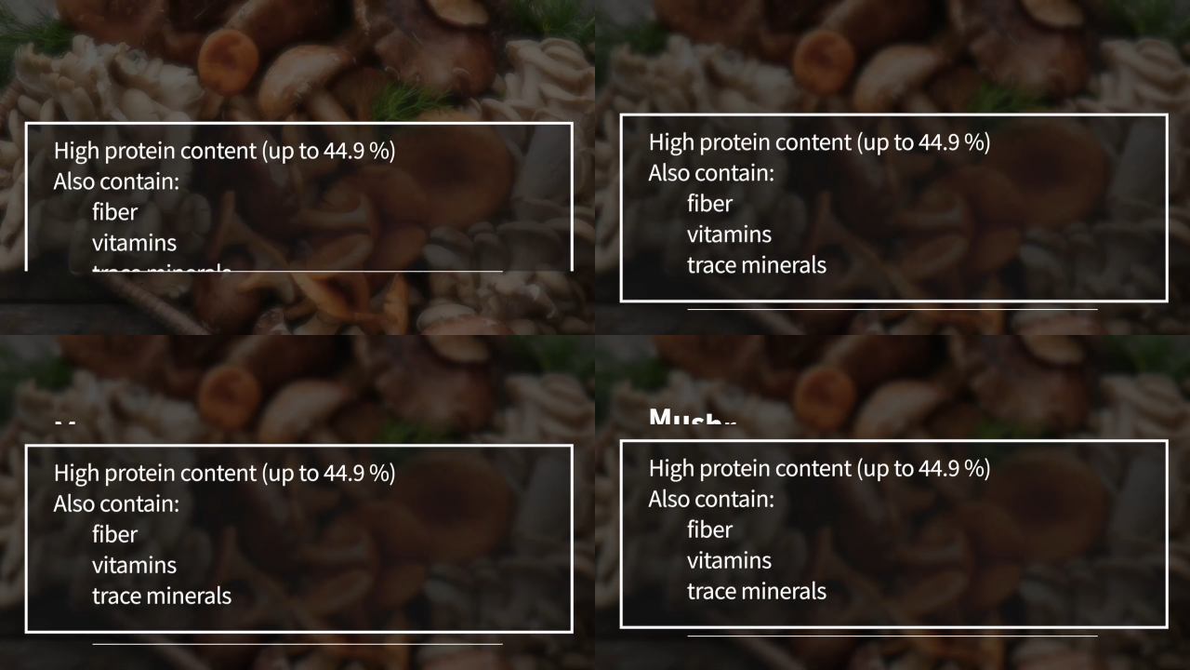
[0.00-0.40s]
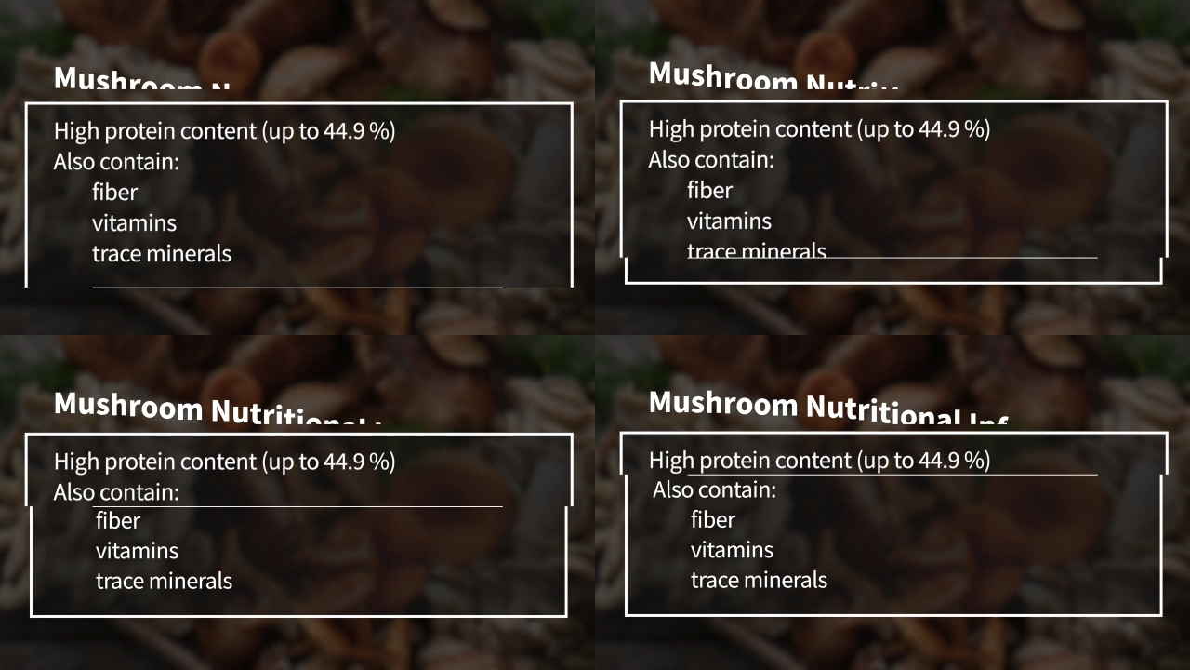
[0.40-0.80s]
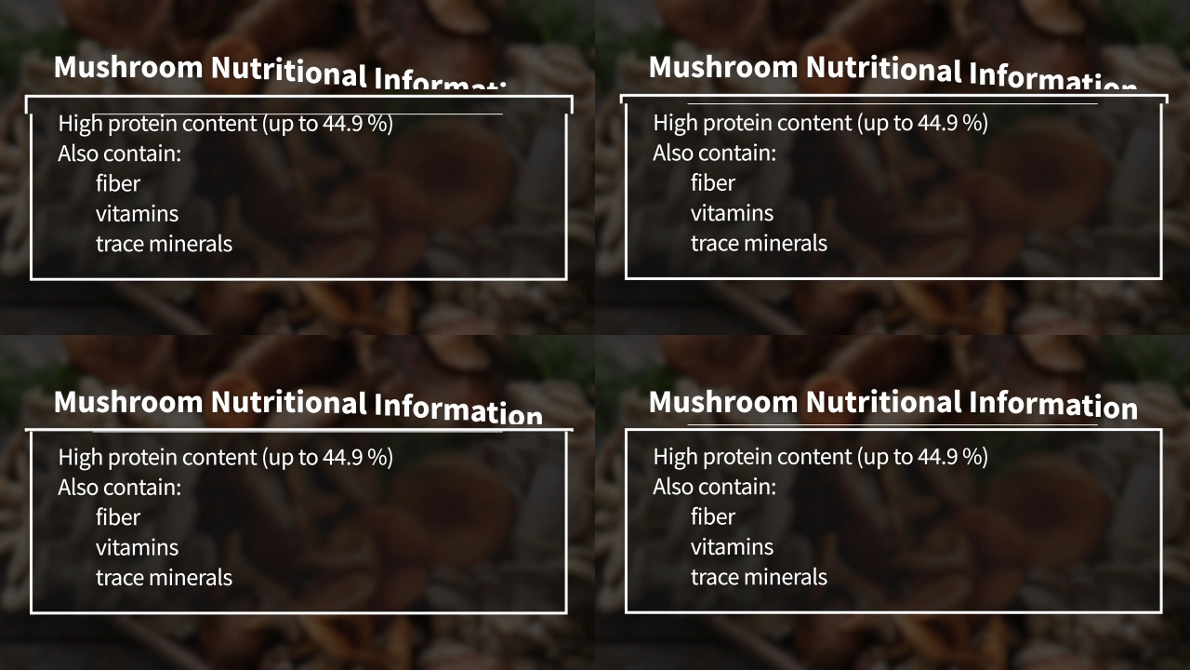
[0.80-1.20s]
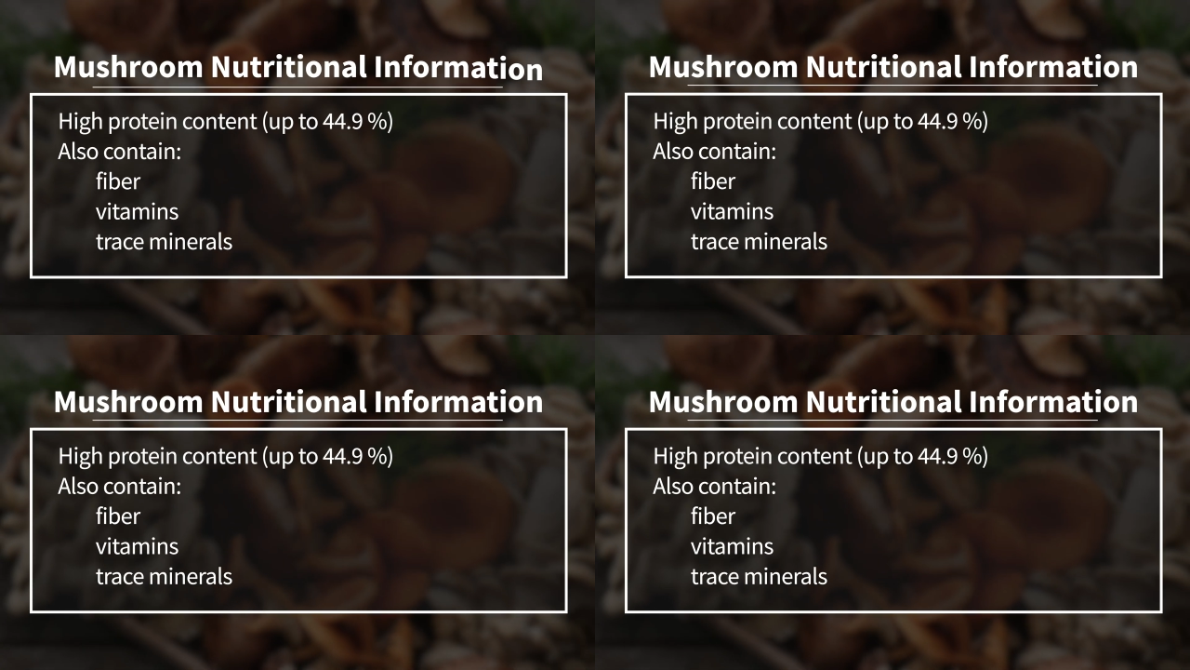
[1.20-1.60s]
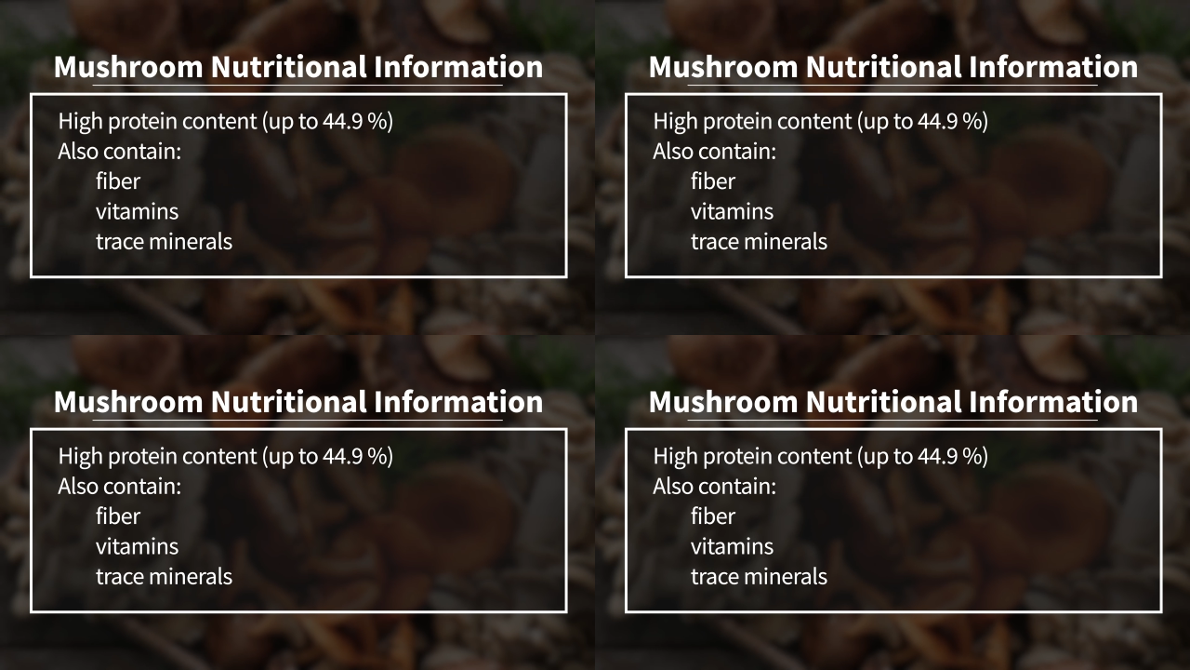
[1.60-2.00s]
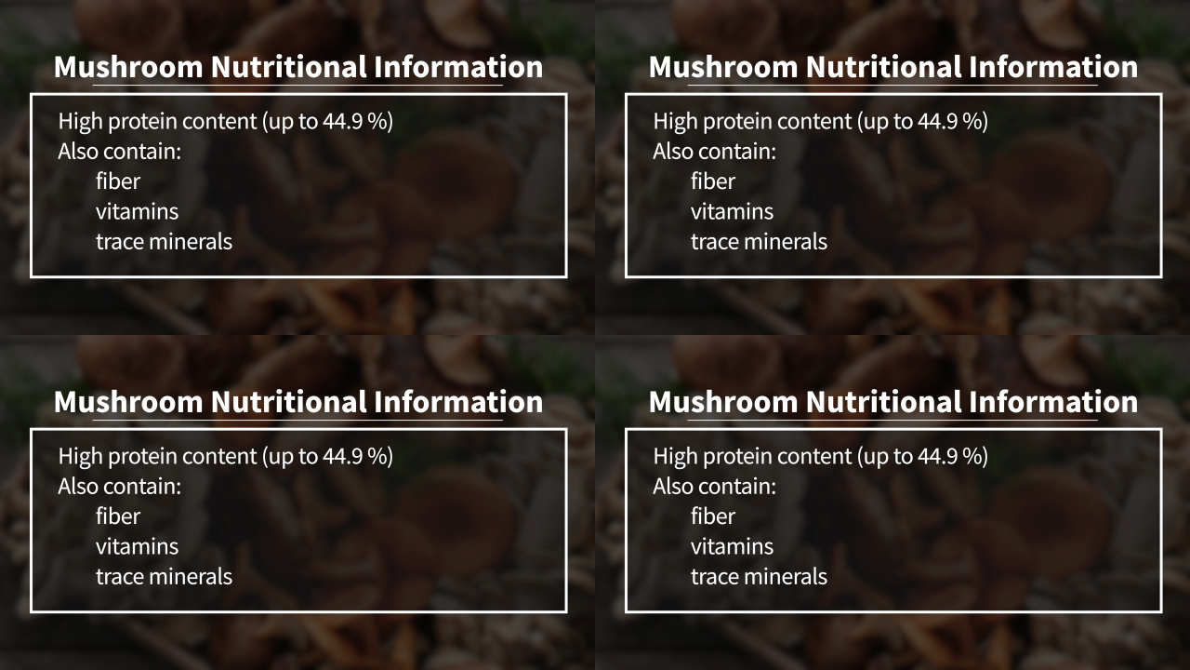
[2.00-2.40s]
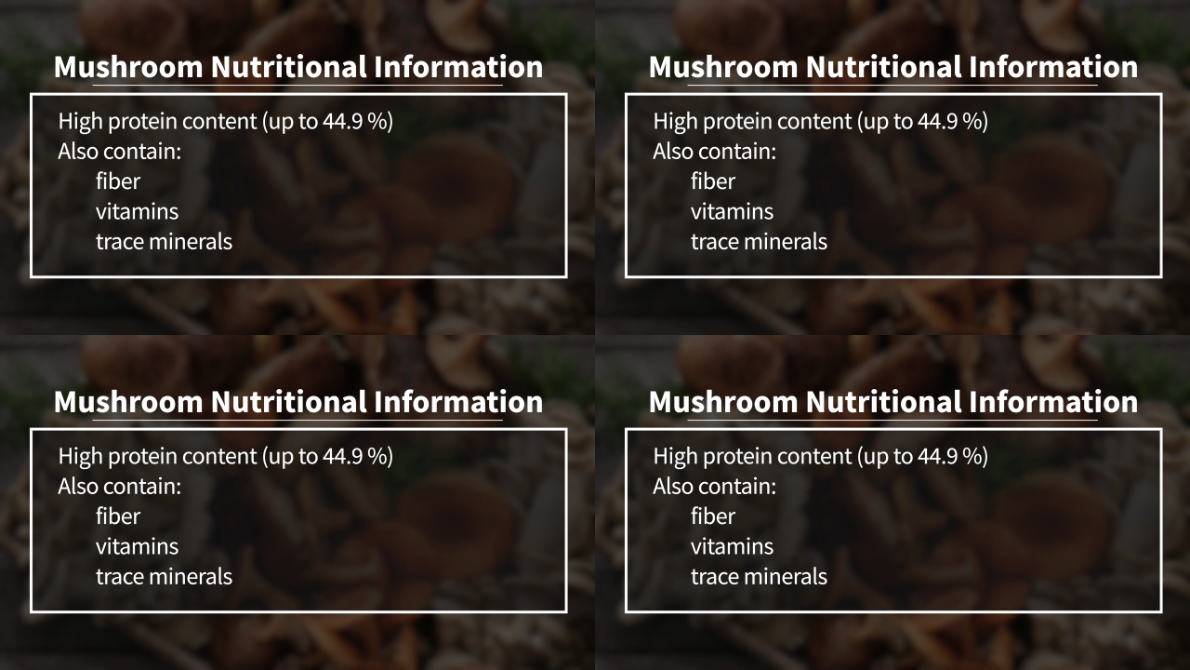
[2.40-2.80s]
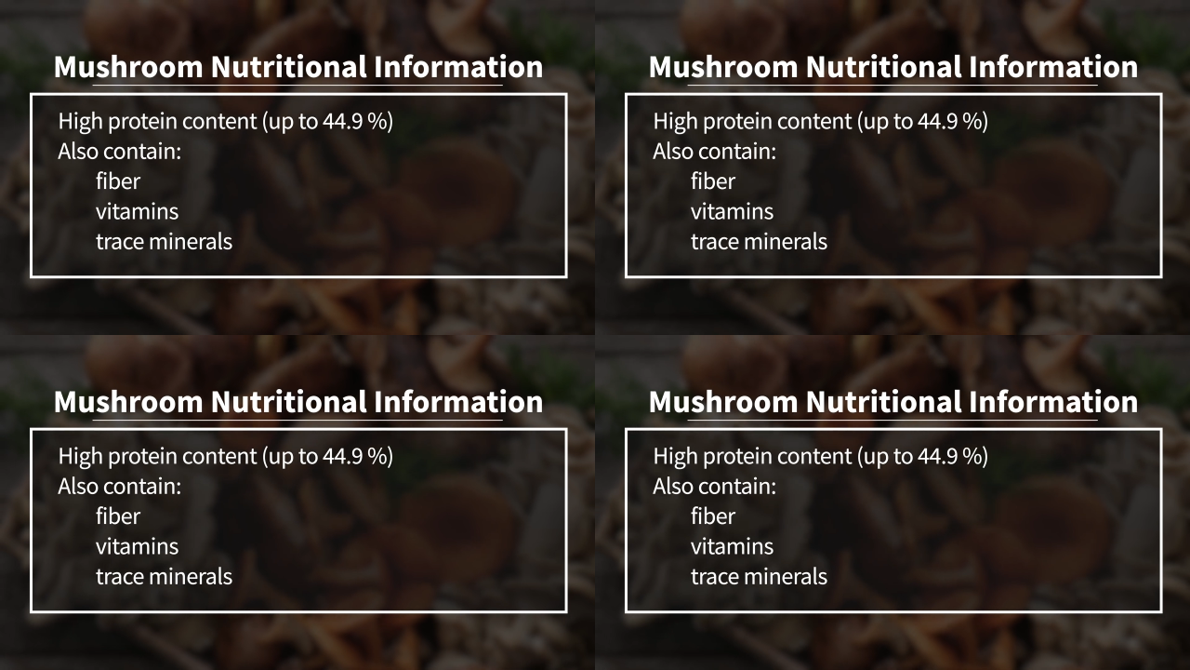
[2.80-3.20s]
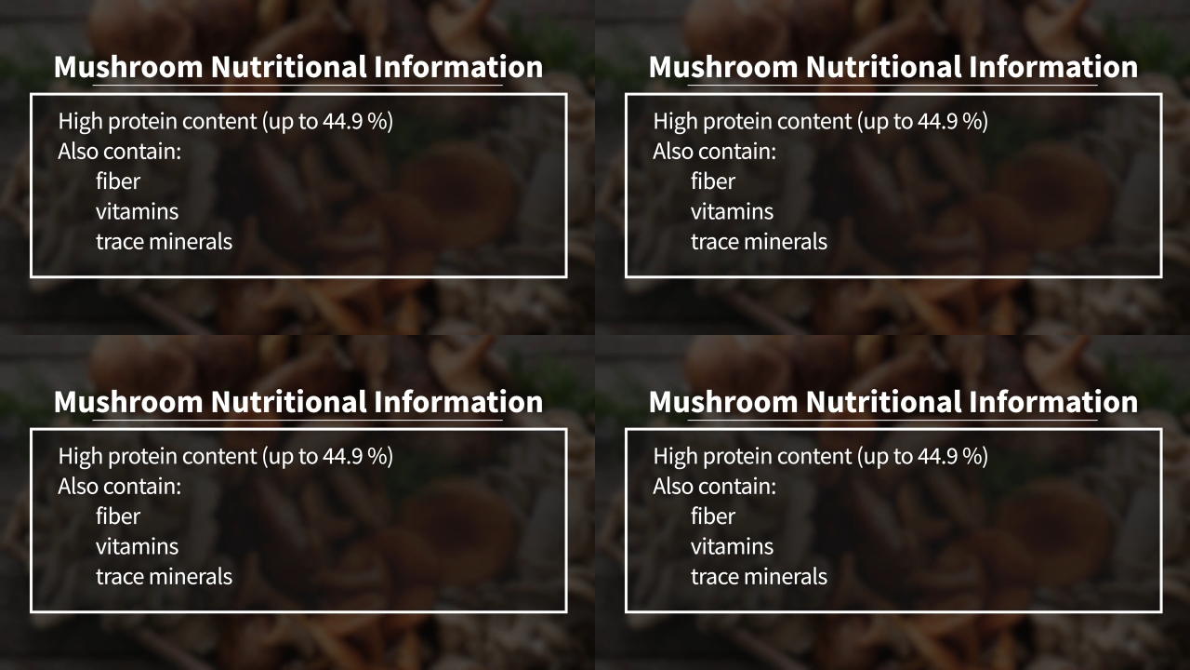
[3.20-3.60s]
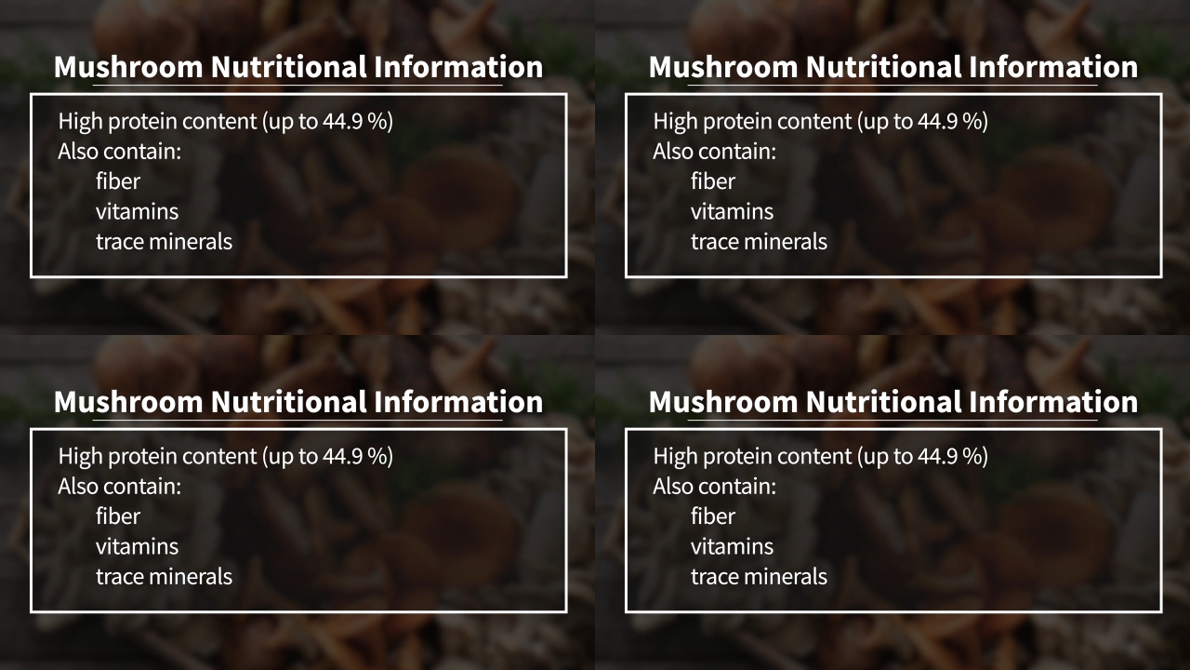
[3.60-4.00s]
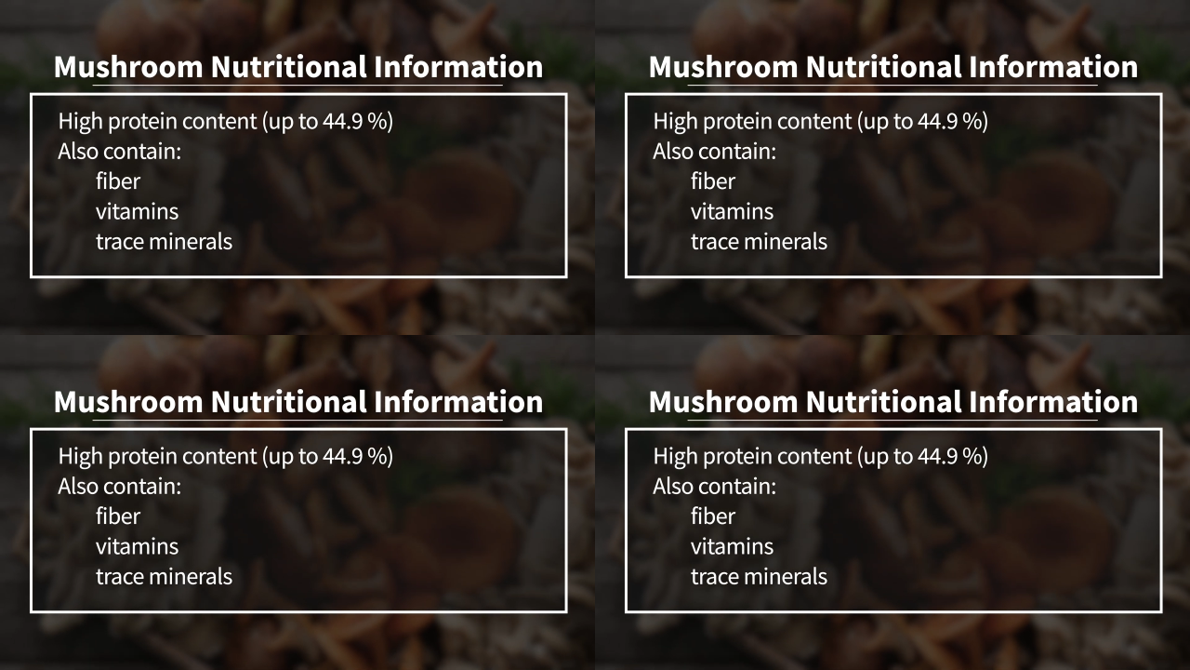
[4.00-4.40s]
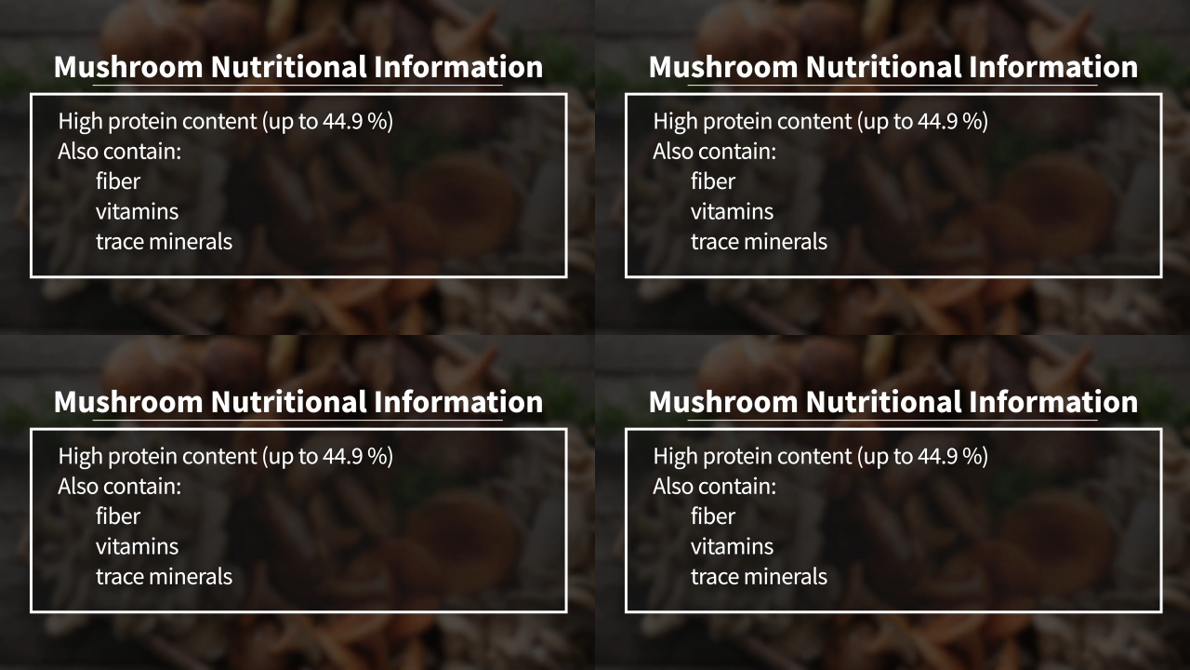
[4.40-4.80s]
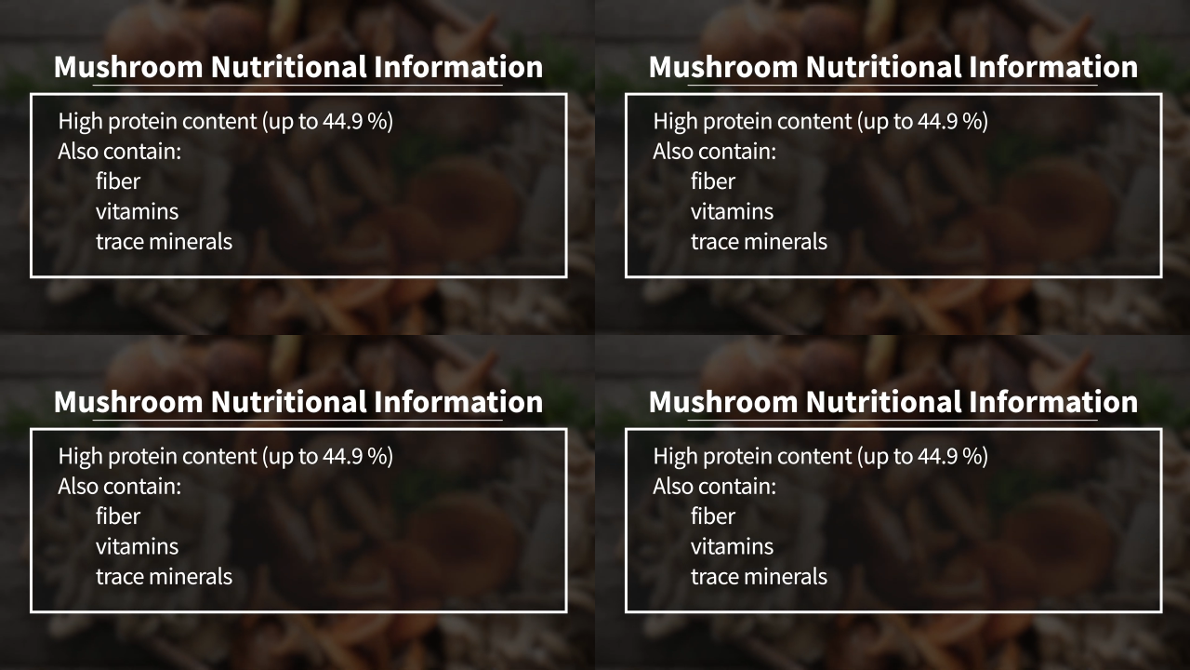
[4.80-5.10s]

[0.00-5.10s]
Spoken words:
No face is visible, so there are no lips to read.